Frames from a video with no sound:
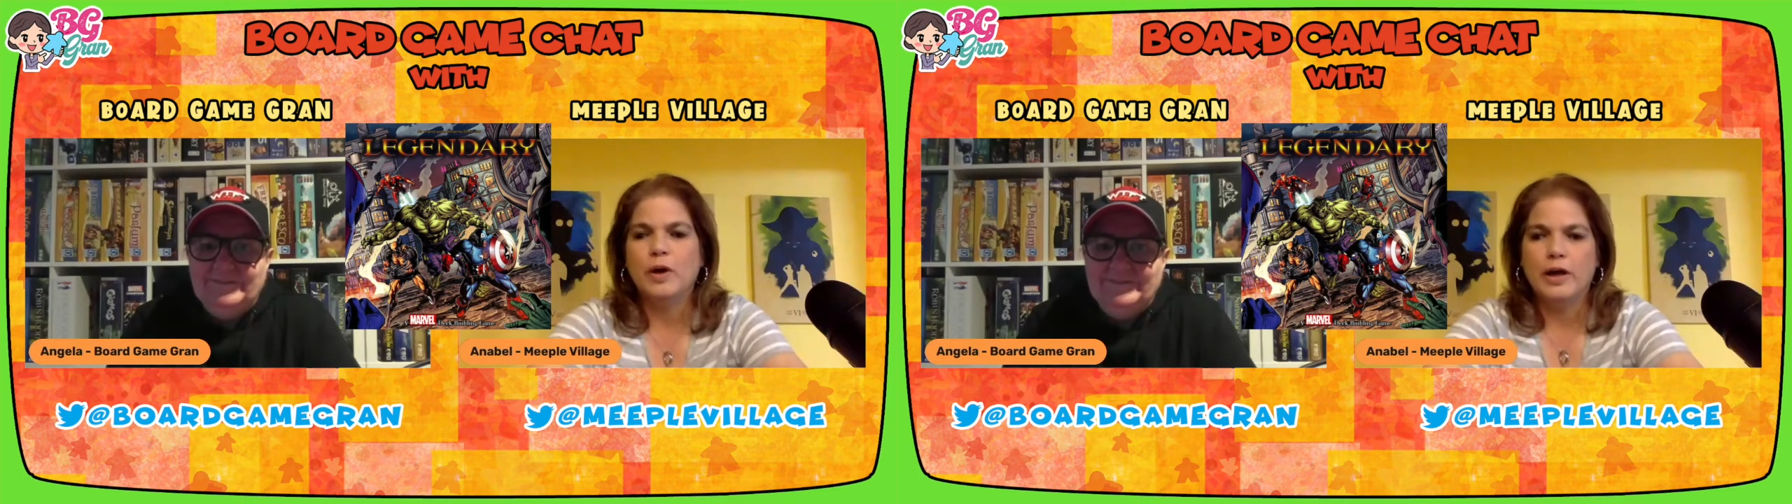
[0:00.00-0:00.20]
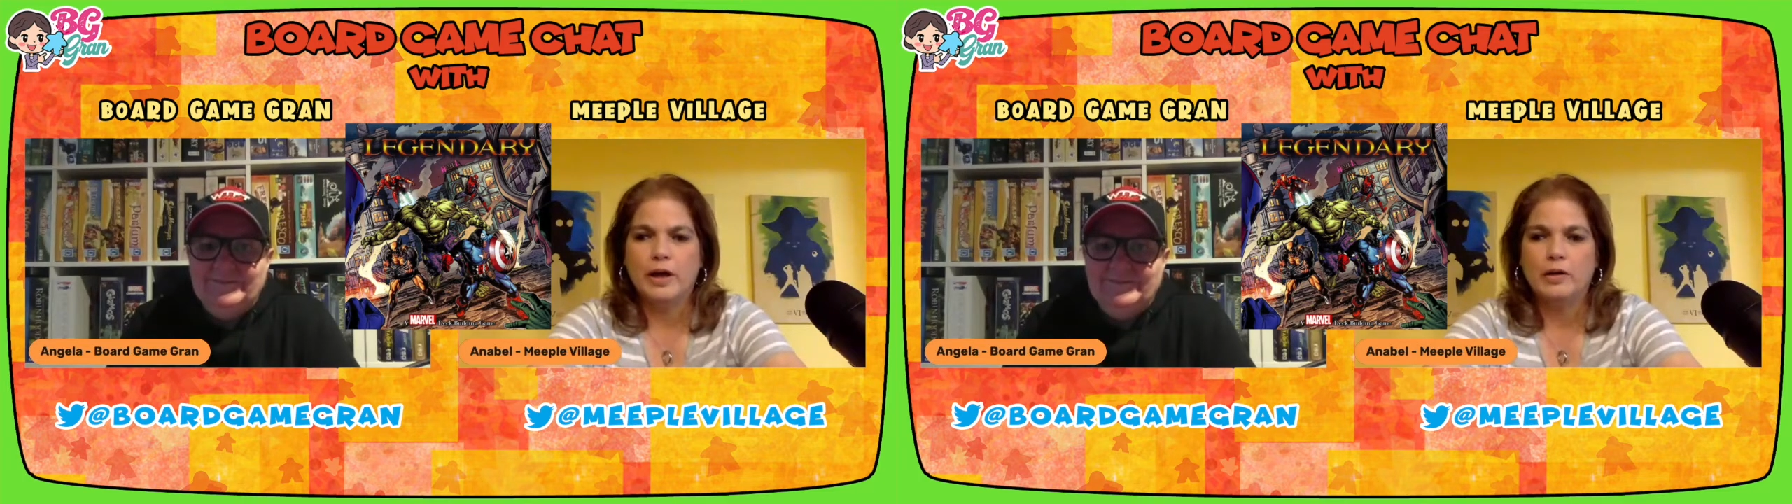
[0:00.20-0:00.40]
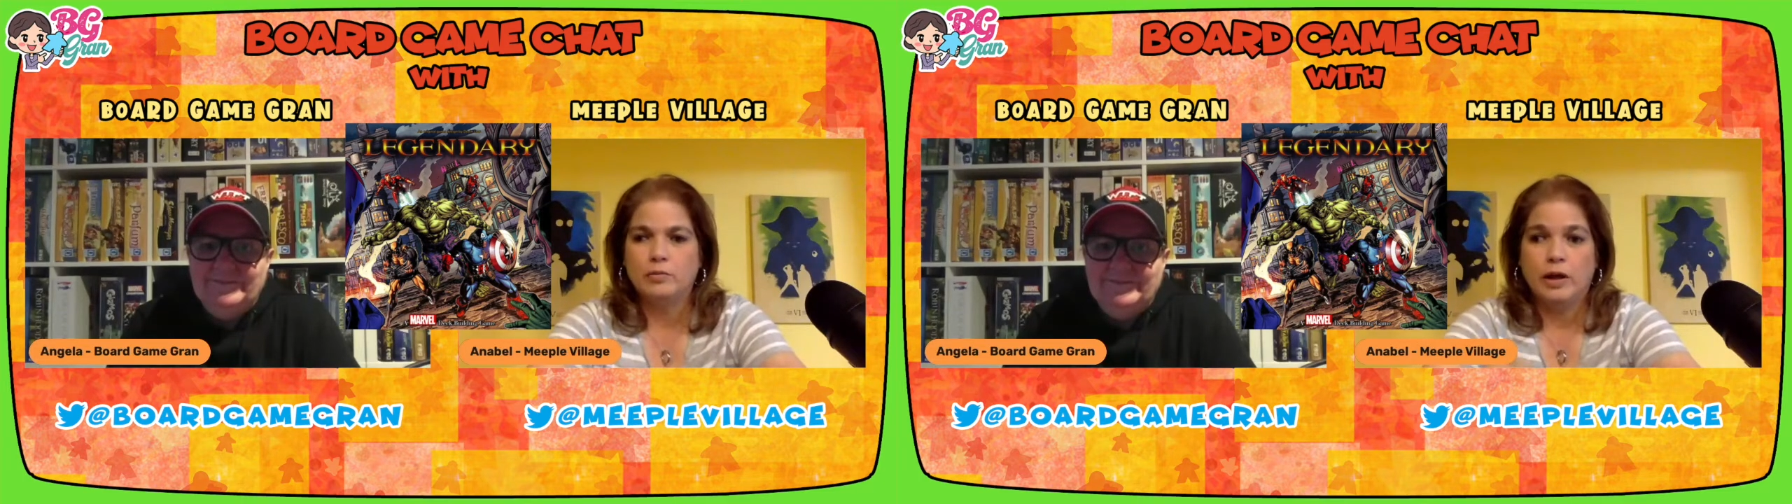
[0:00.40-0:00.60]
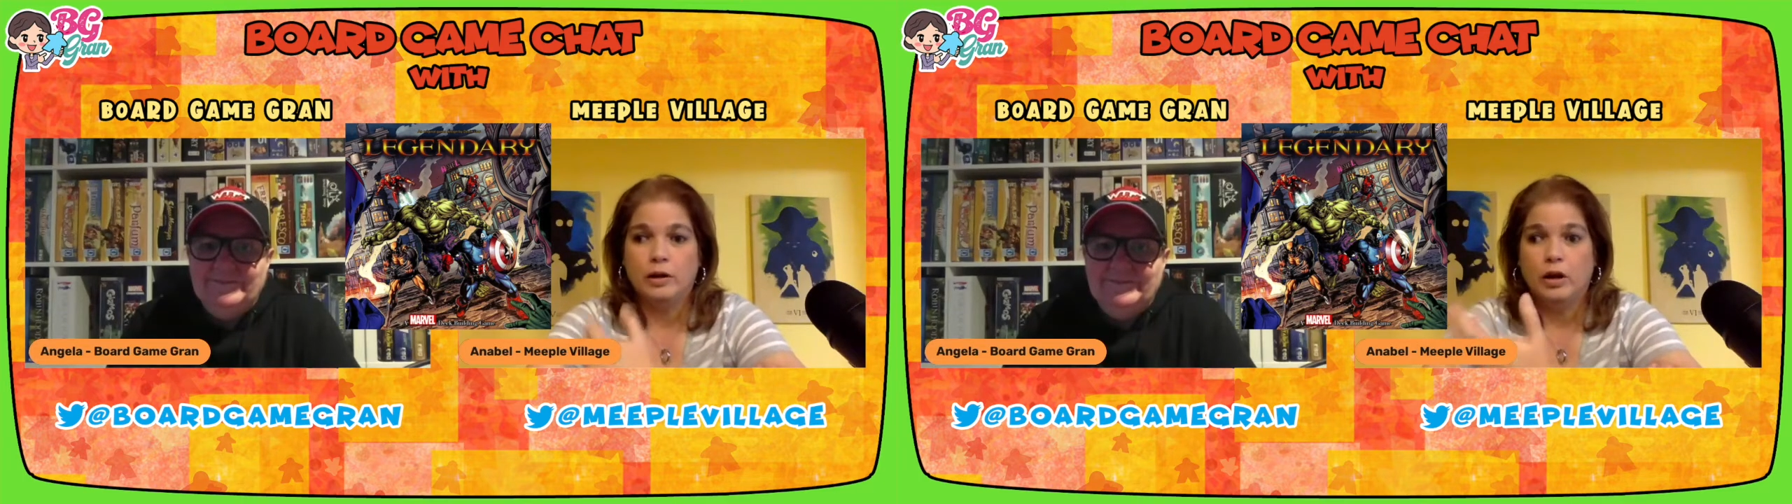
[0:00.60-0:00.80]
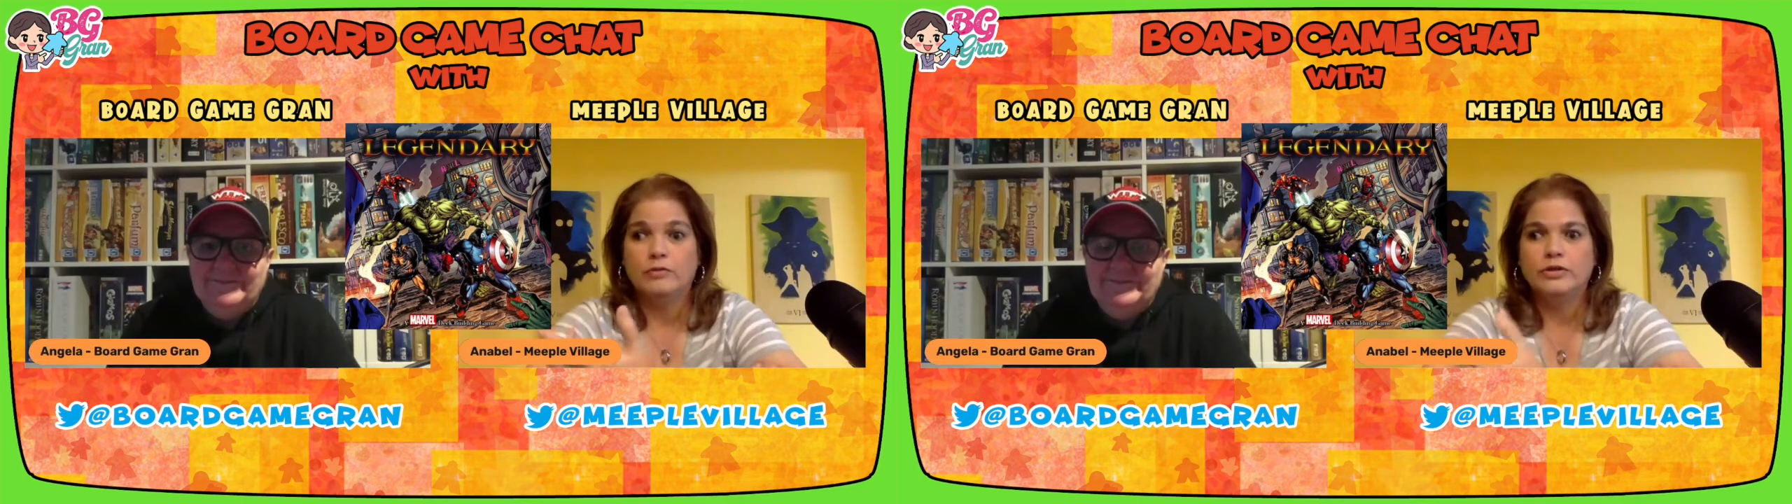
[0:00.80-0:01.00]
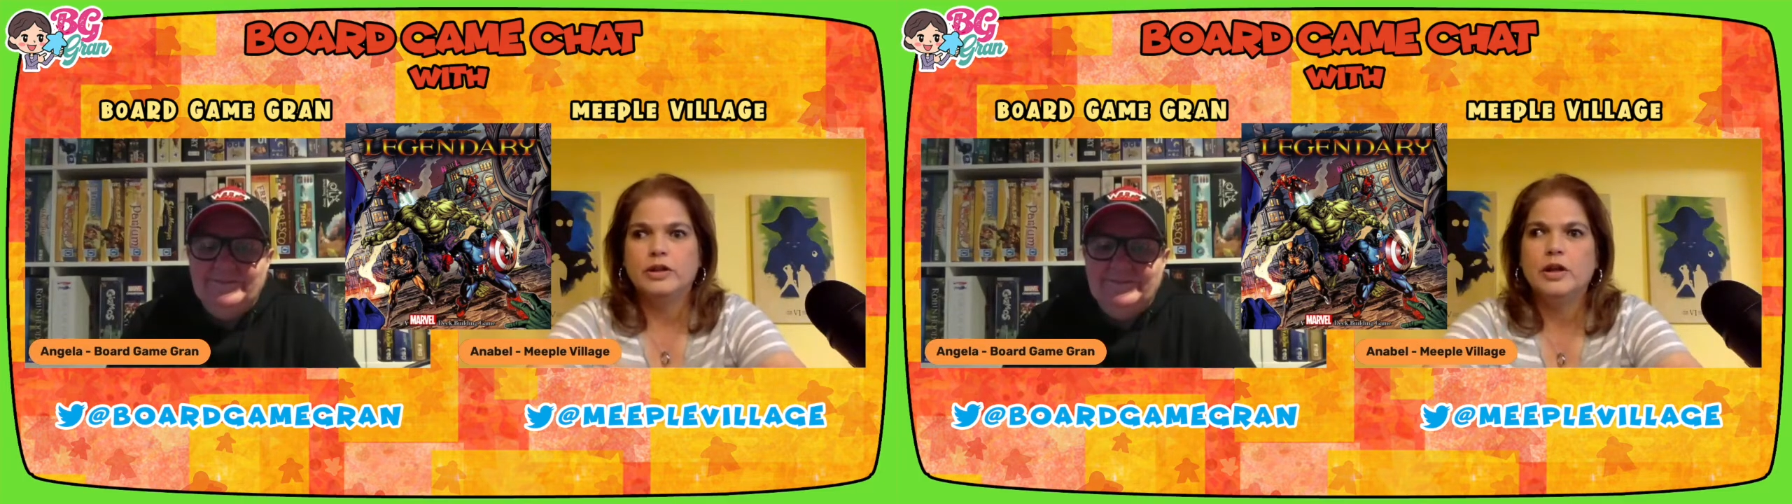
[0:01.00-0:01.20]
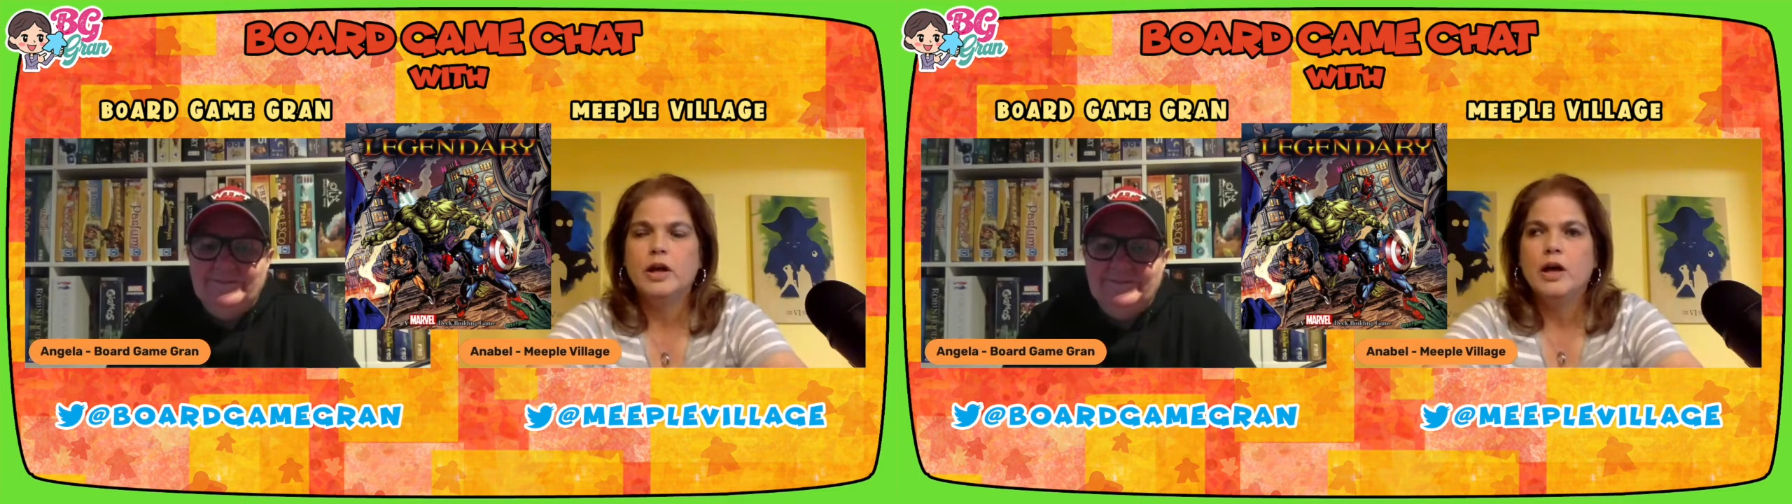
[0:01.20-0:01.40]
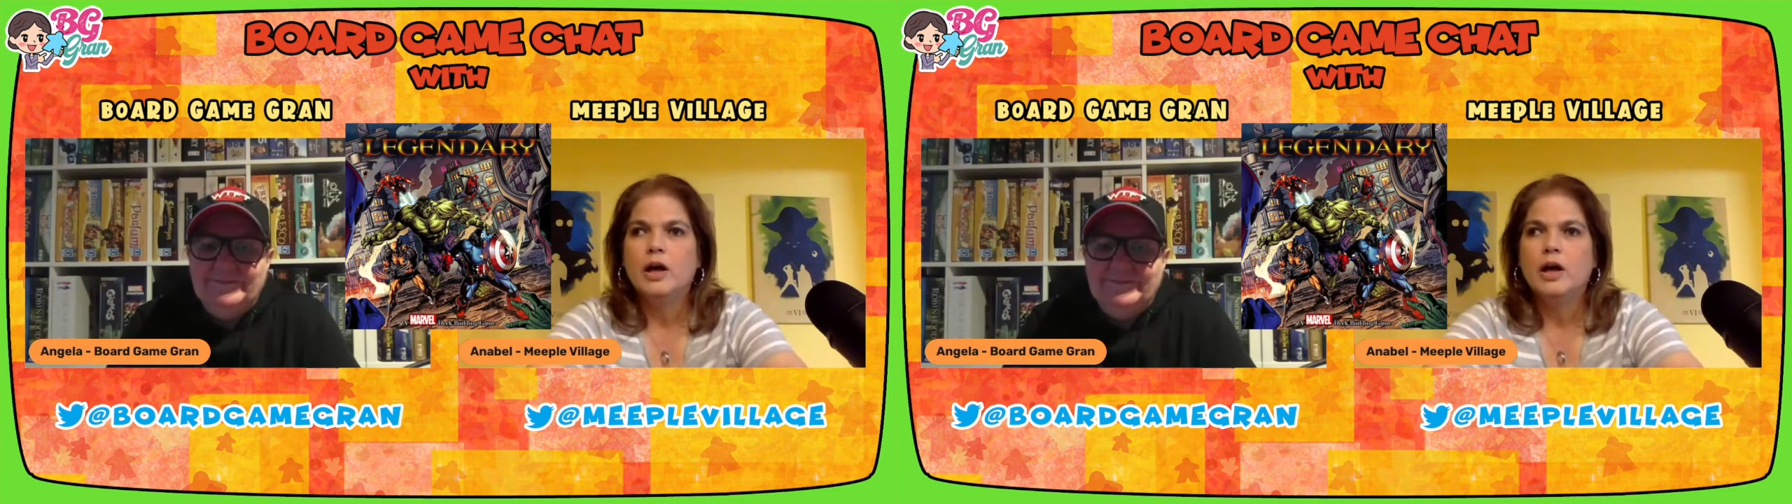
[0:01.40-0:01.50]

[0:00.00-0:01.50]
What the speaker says: why I loved it,